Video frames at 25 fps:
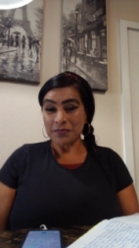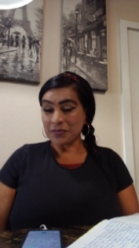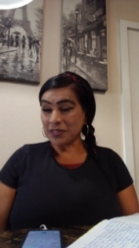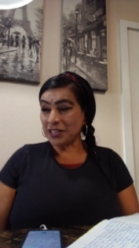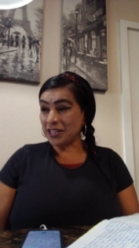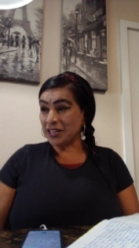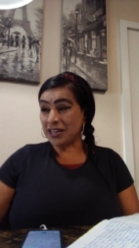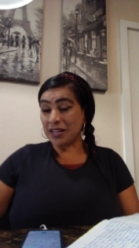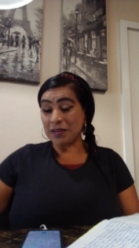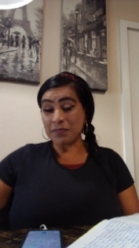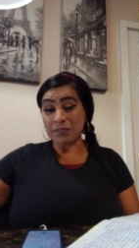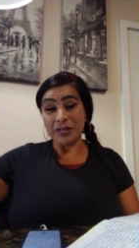
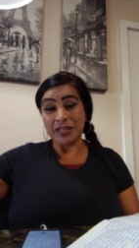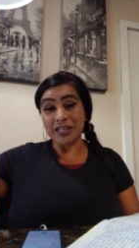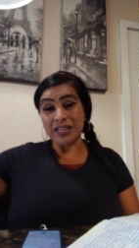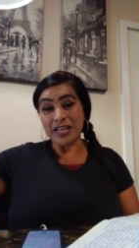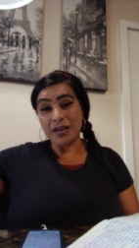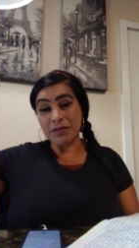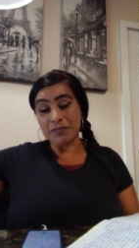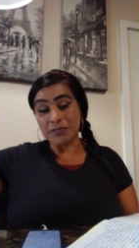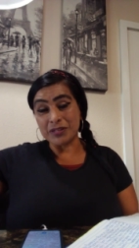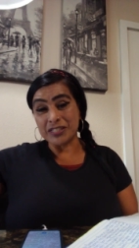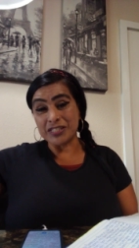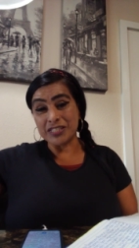And I
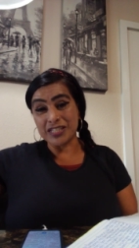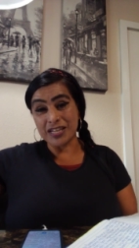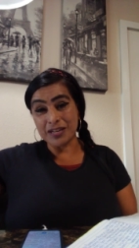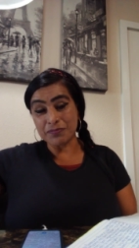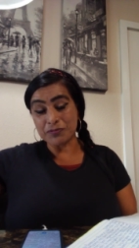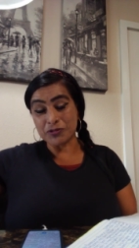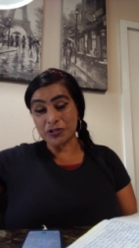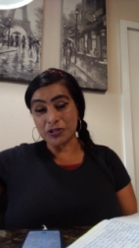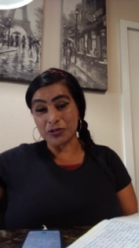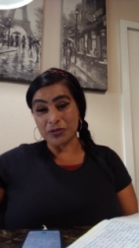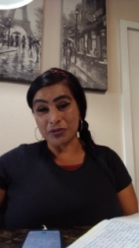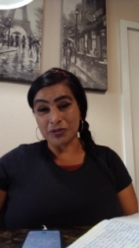became a
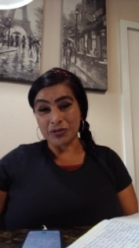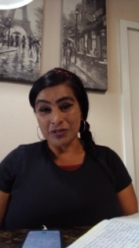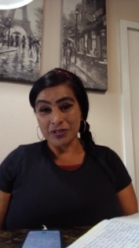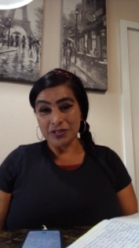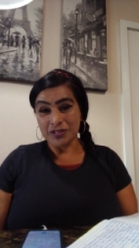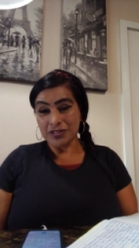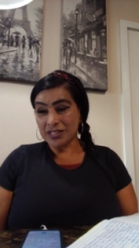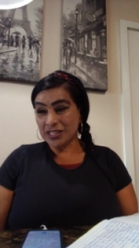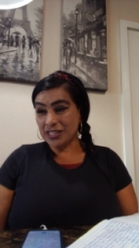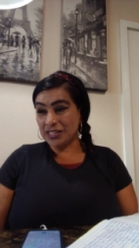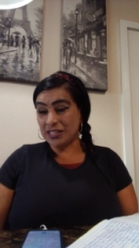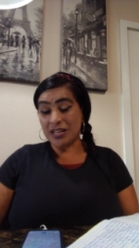debtor,
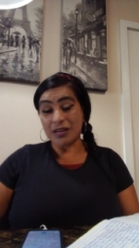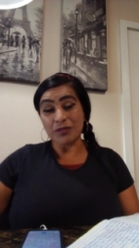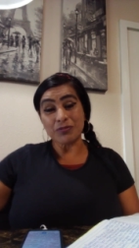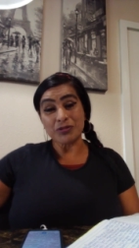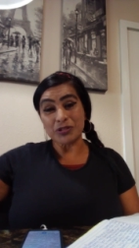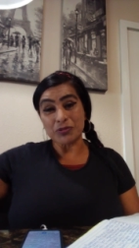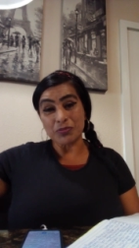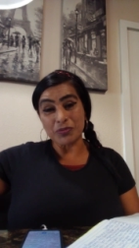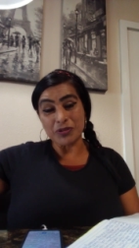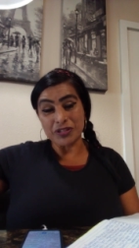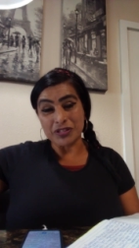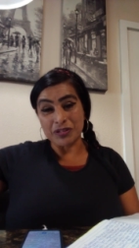and I
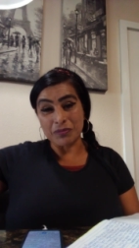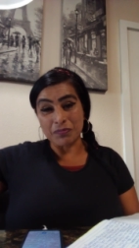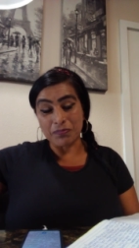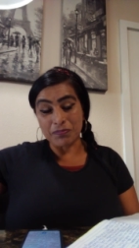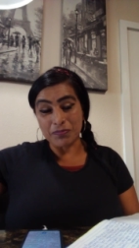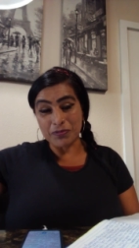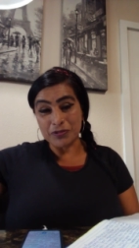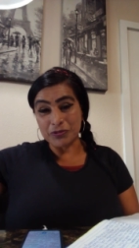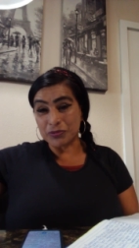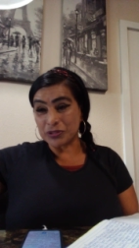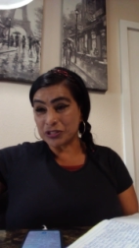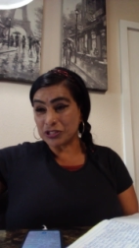was with
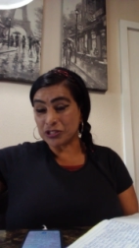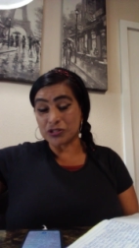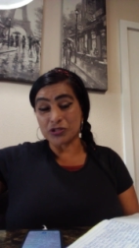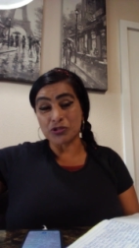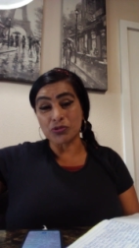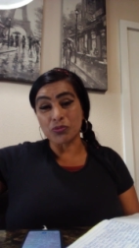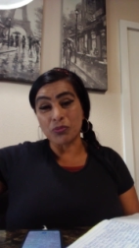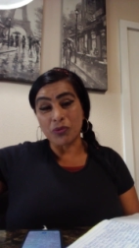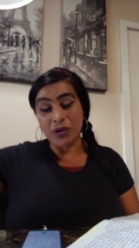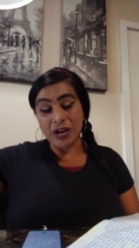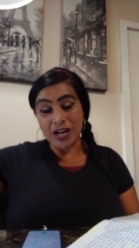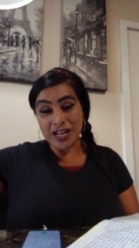the
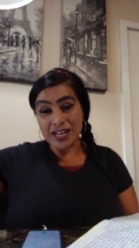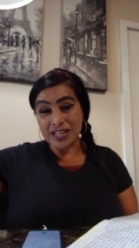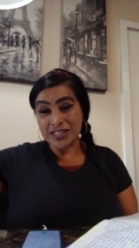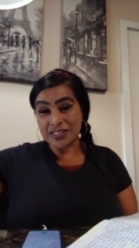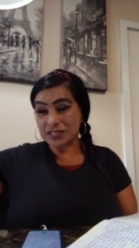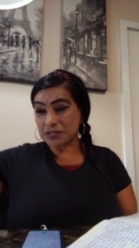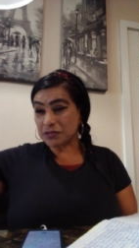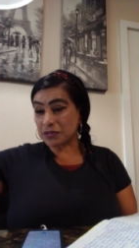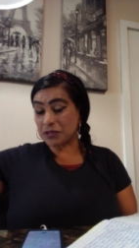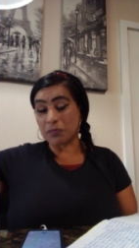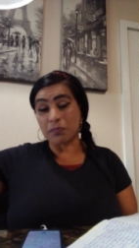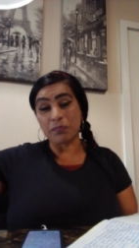
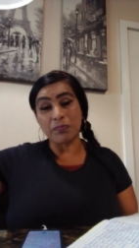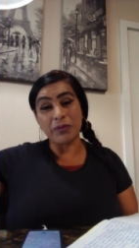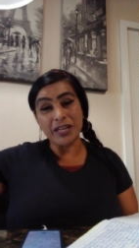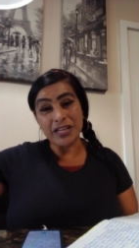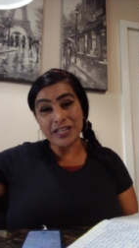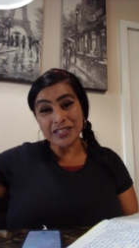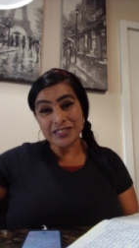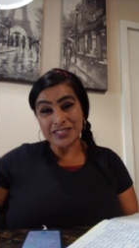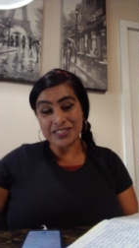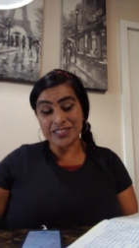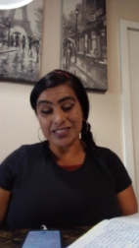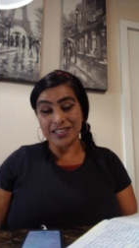swine, the
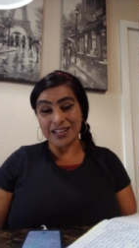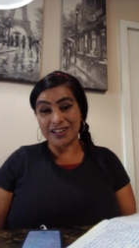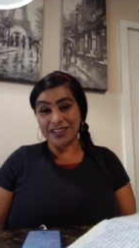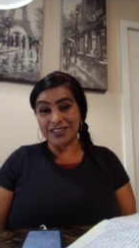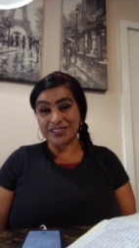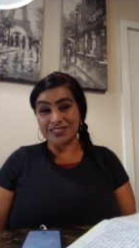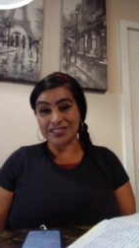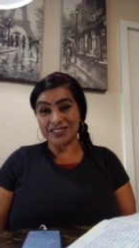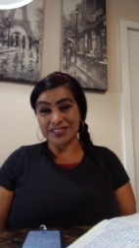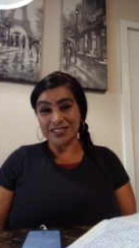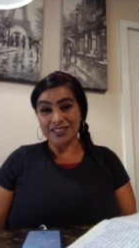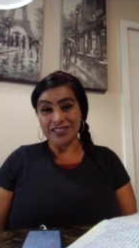
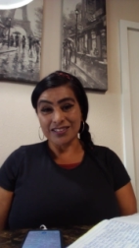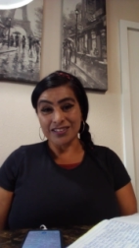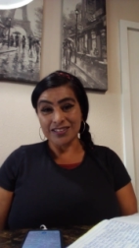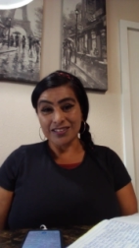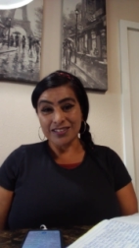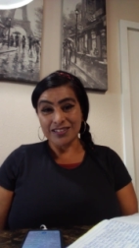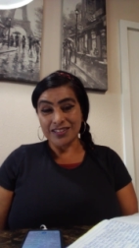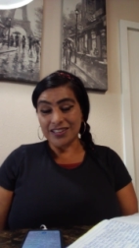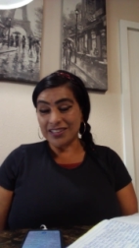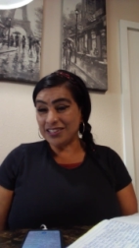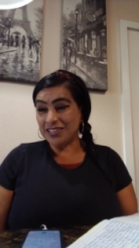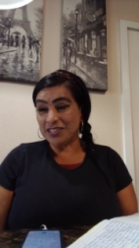pigsties.
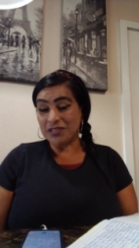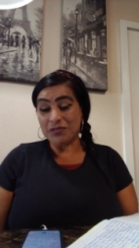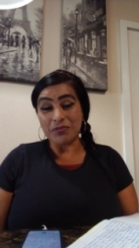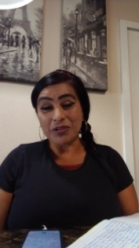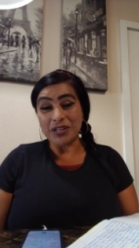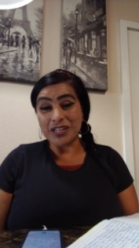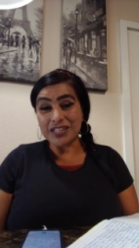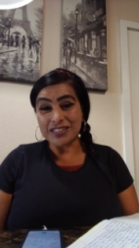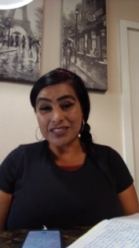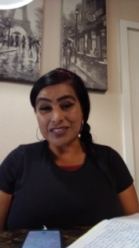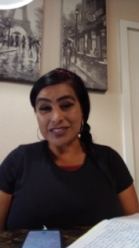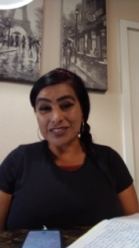And he
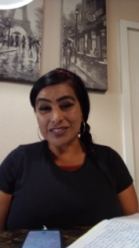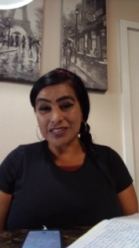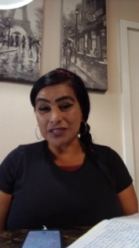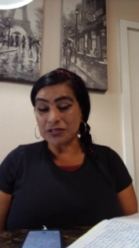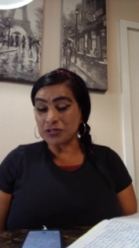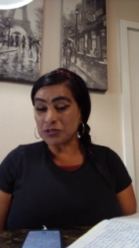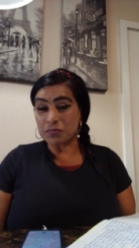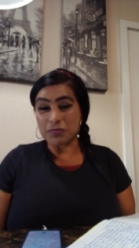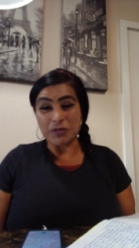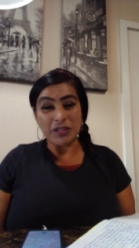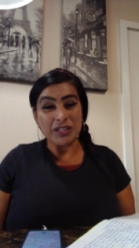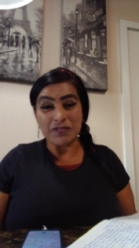was. I
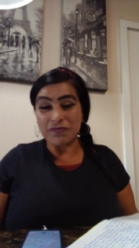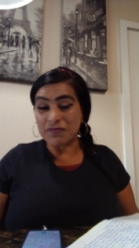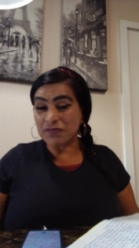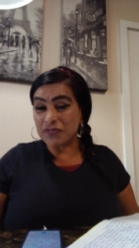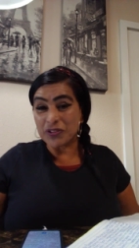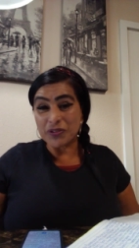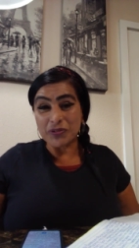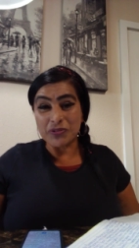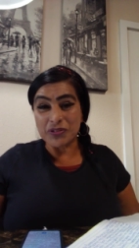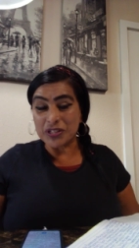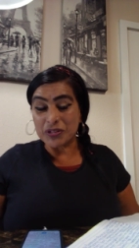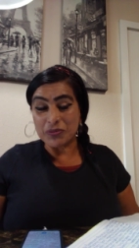was being
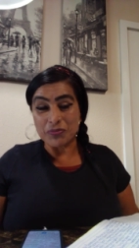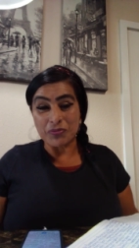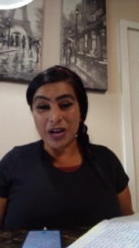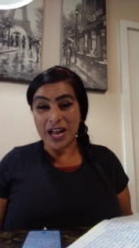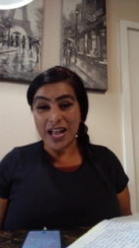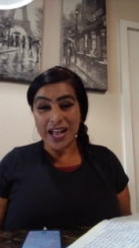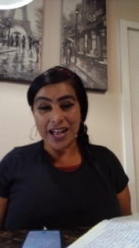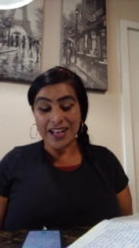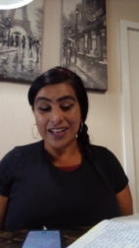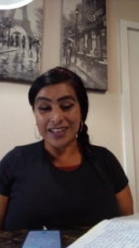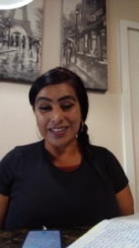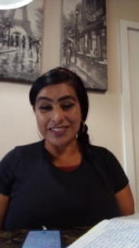filthy
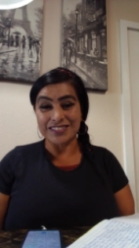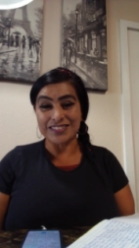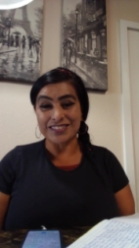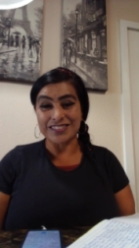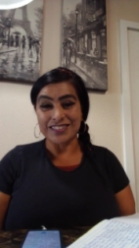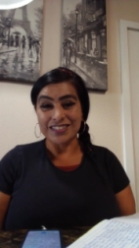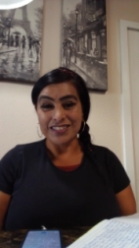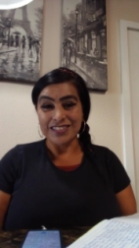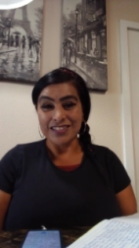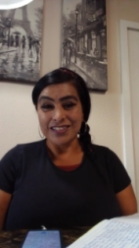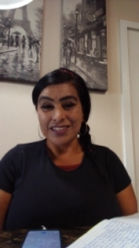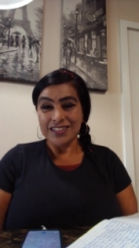
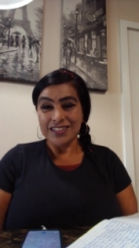rags.